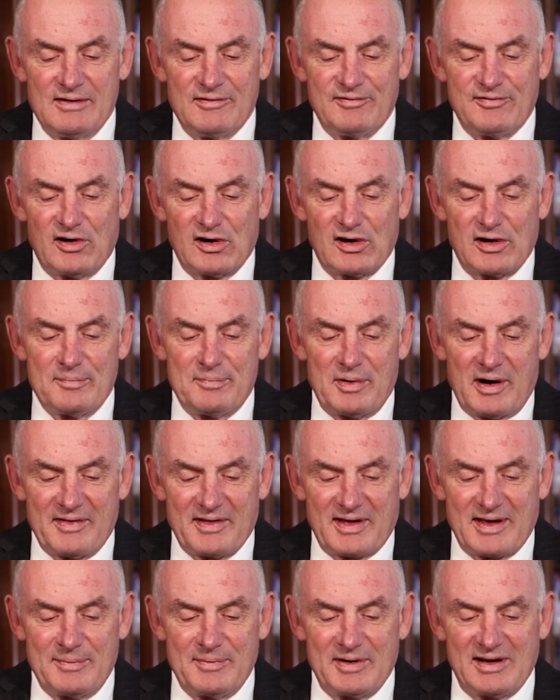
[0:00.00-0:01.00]
followed by
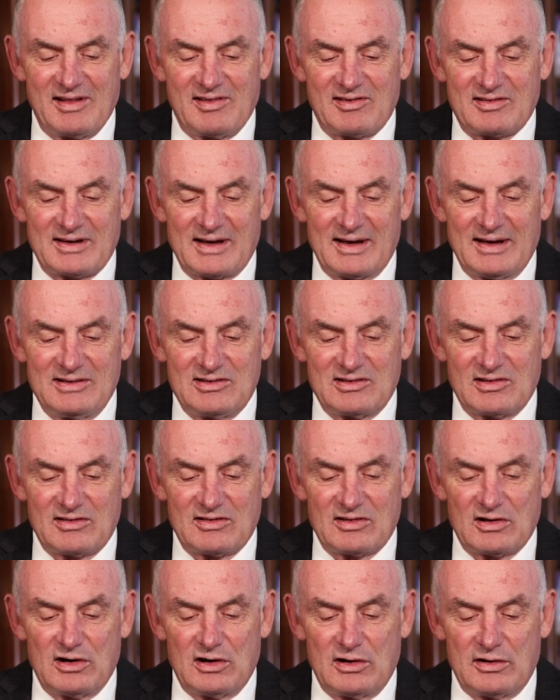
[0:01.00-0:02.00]
the committee
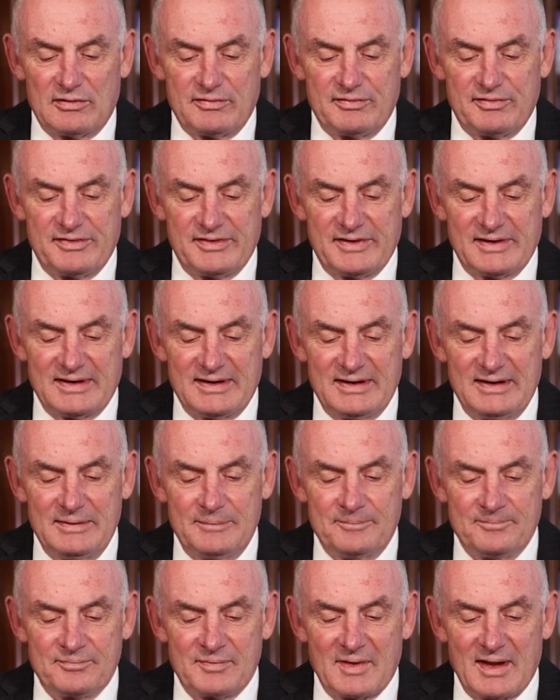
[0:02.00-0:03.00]
stages of
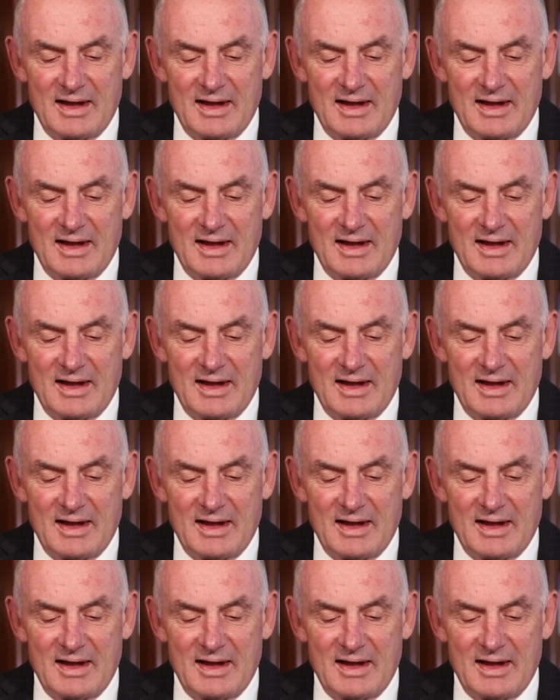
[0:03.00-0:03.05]
the